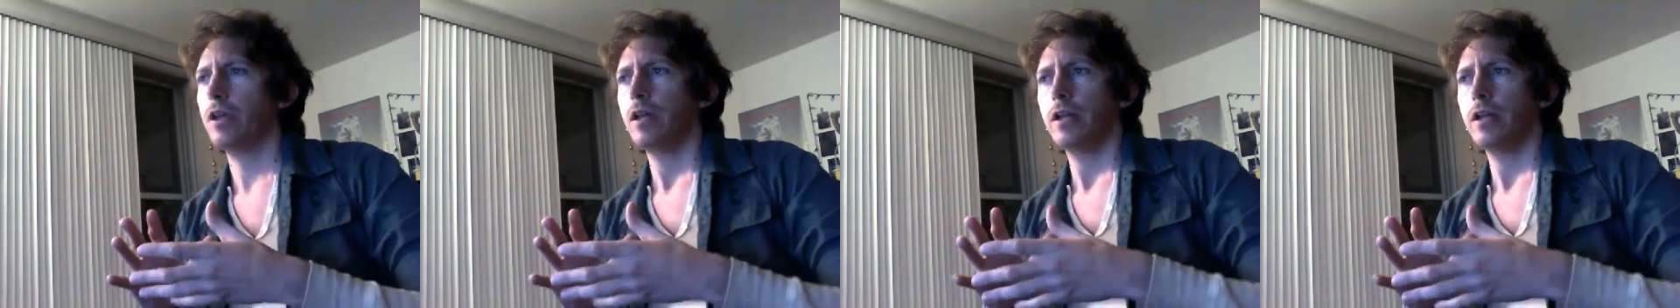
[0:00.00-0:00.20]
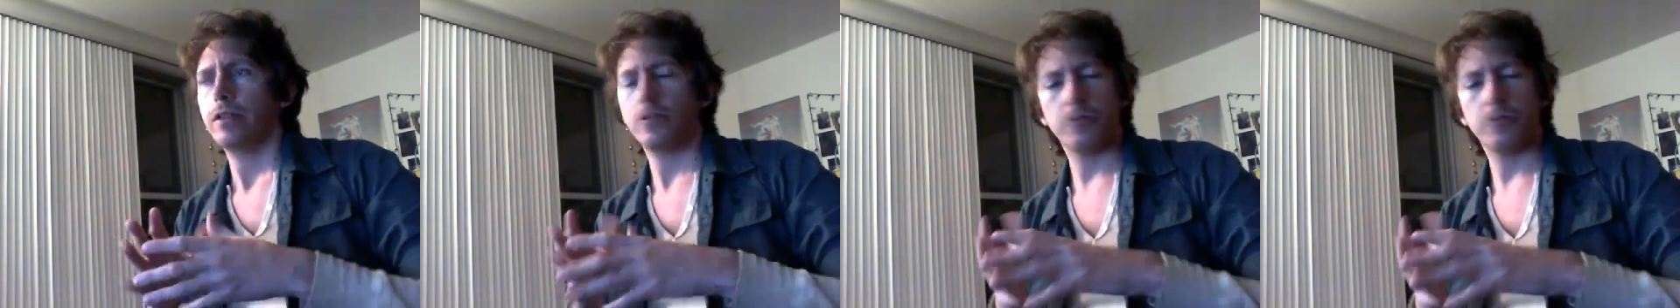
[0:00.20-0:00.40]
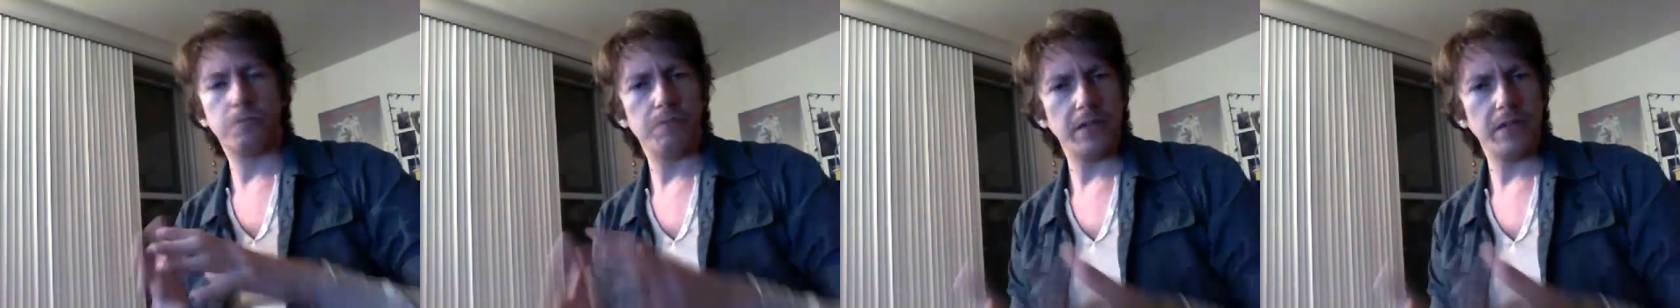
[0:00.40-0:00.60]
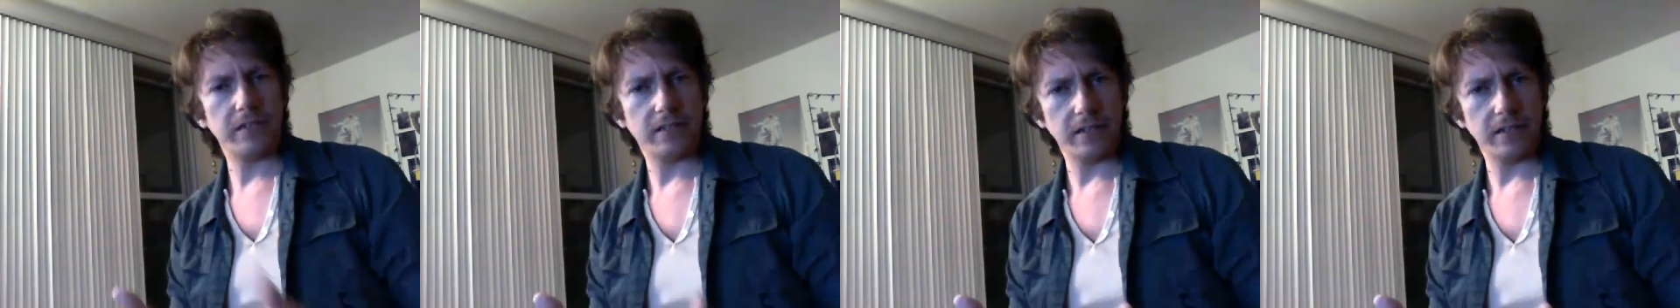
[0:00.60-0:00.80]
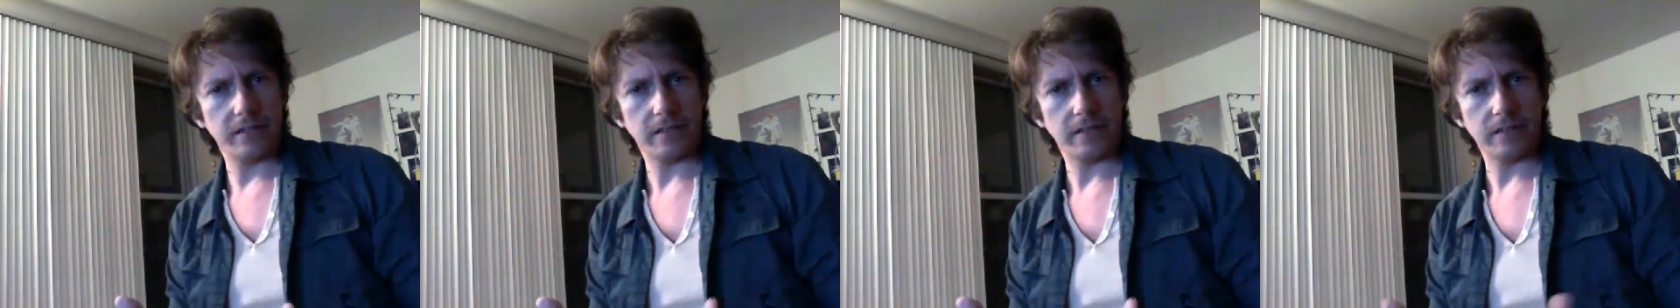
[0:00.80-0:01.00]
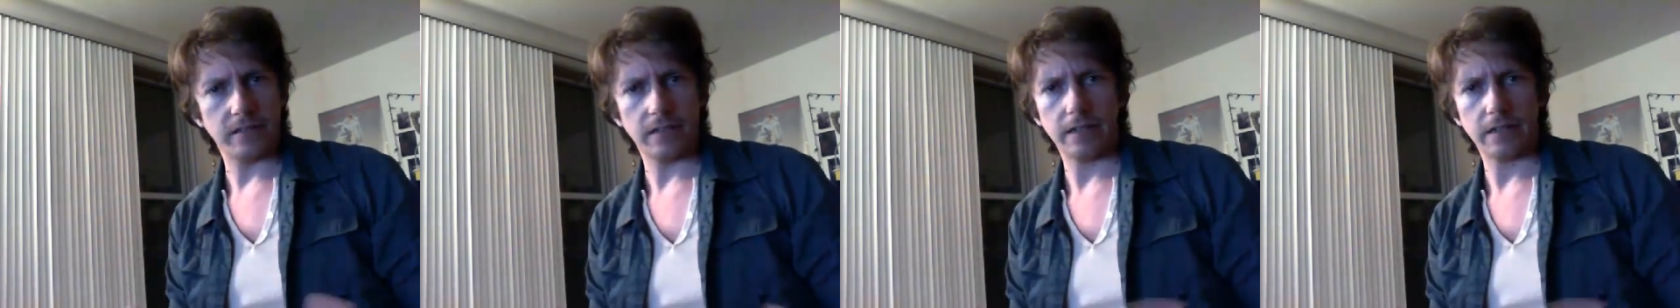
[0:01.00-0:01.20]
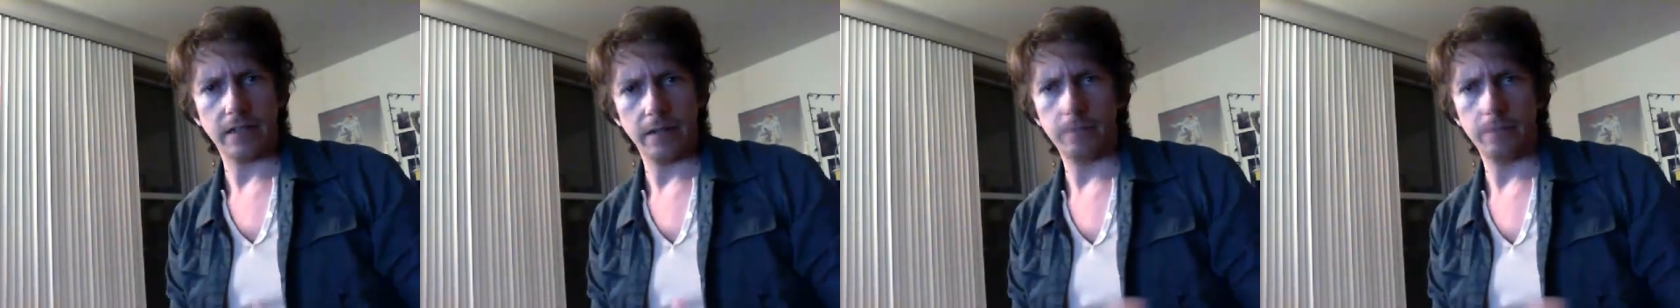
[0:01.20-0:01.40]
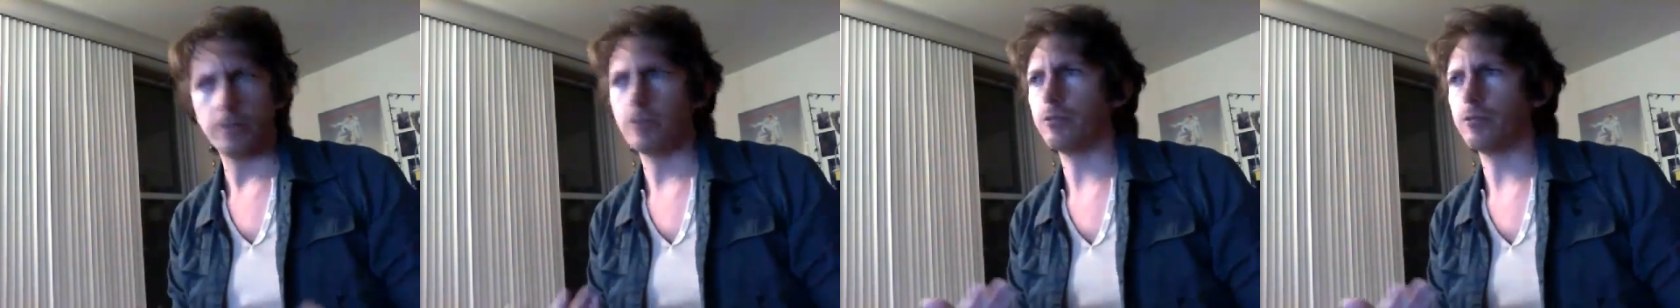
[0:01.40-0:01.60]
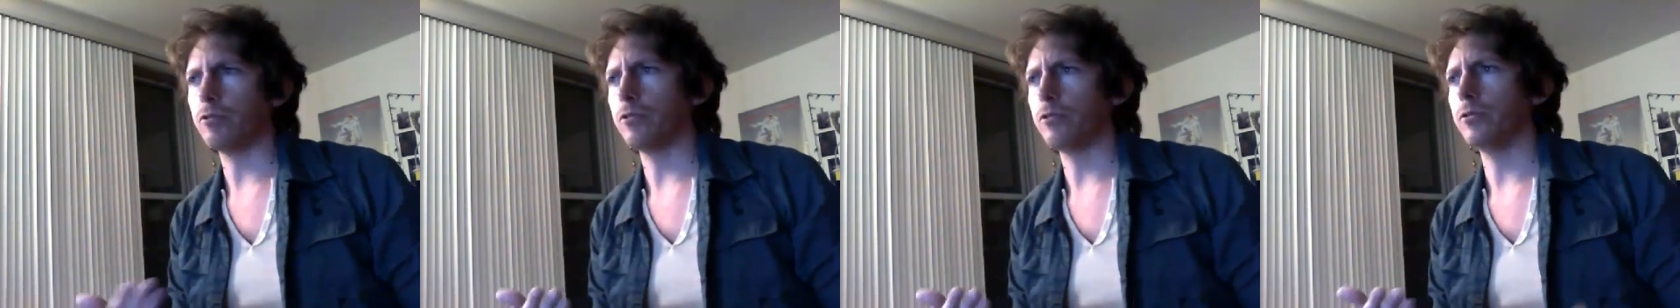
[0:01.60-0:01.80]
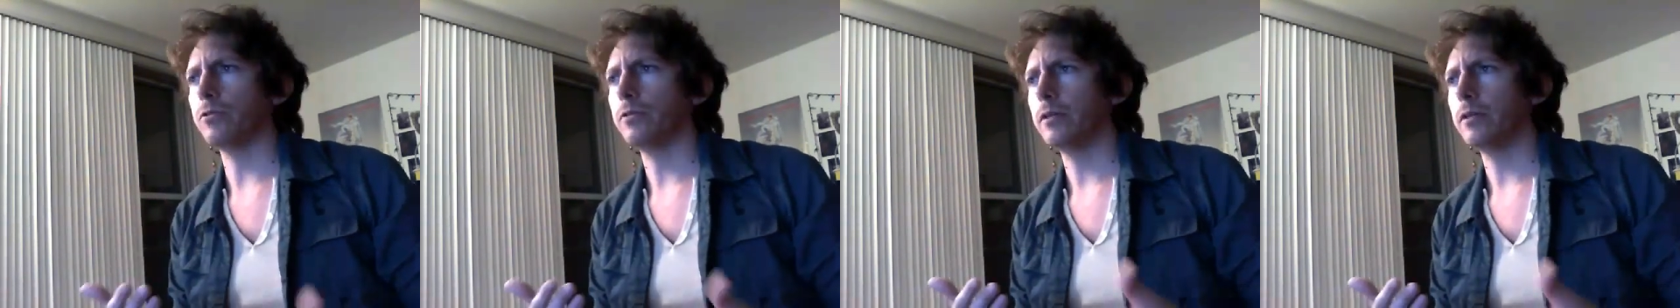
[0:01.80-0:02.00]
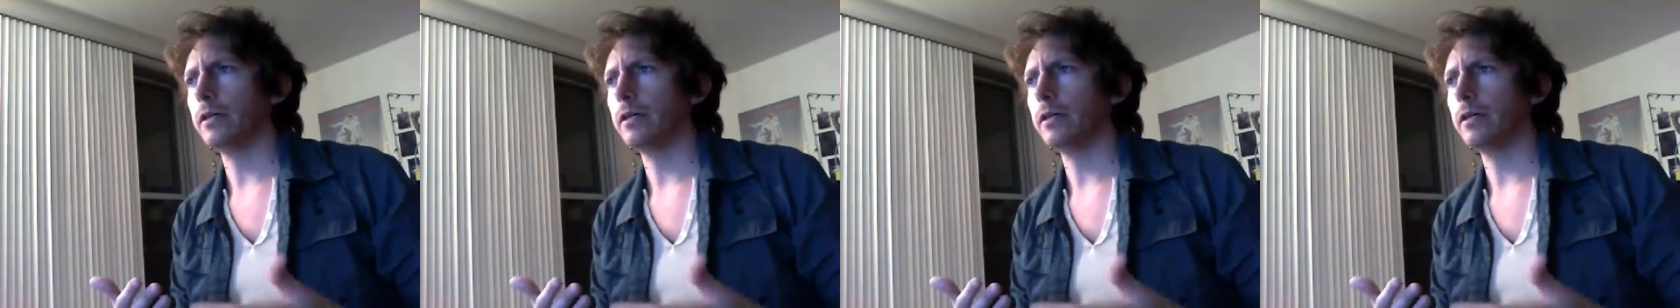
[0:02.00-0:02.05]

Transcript: there's businesses that come through,